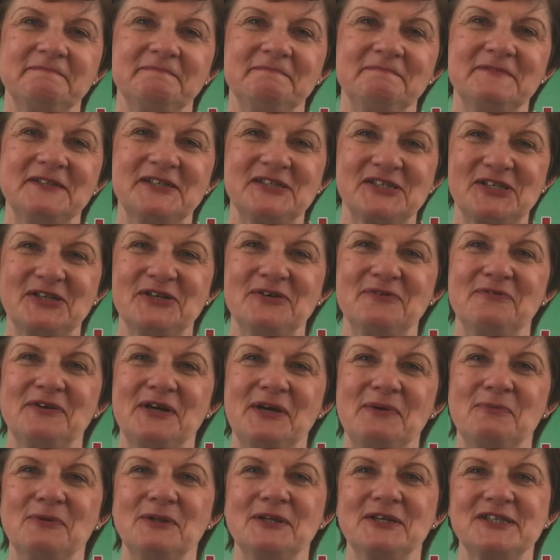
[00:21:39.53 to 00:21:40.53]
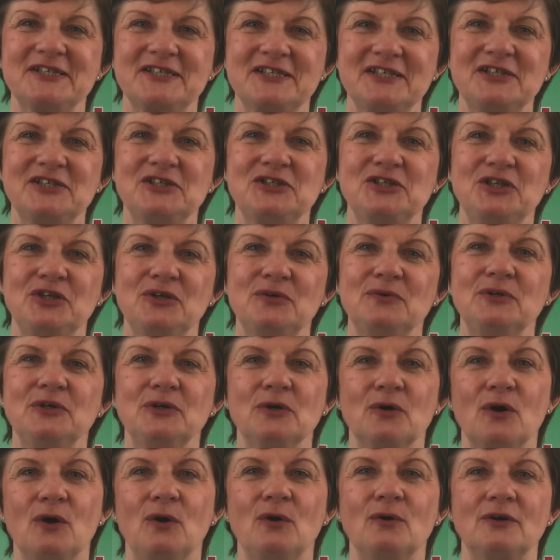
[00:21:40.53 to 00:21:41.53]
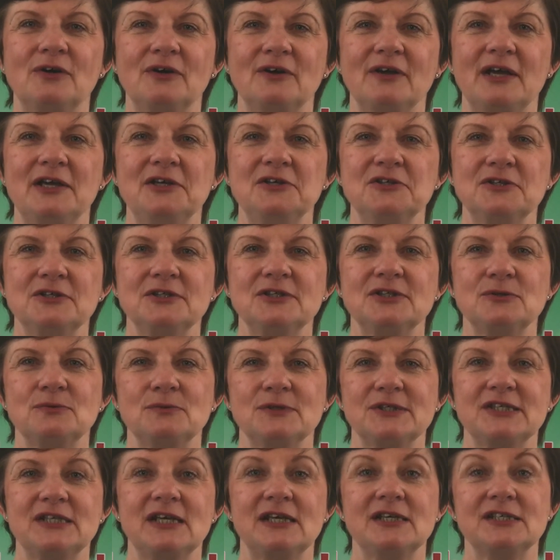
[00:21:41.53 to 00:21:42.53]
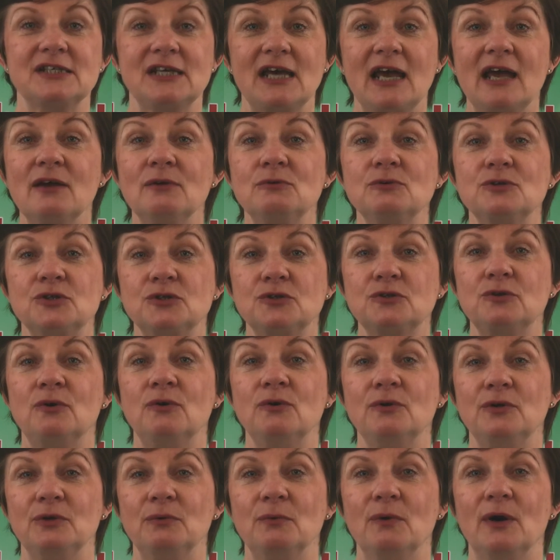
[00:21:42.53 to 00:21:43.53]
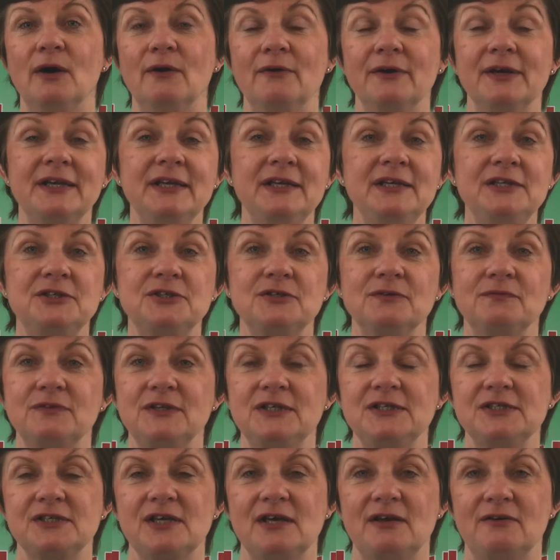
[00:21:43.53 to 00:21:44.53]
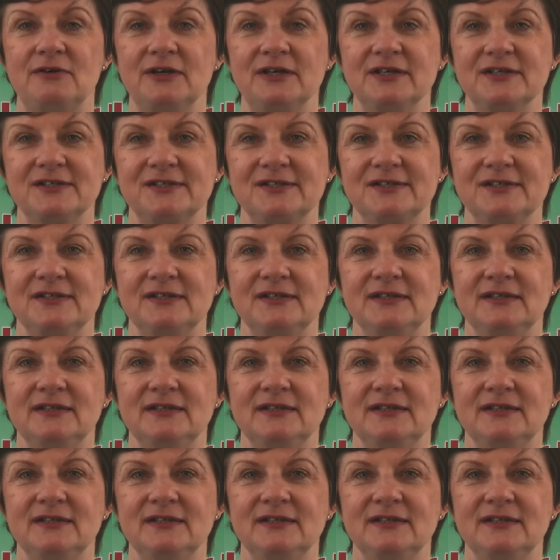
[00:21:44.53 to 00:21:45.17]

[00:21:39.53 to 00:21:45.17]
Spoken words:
The survey will assist you and your congregation to assess how strong you are in each of these areas.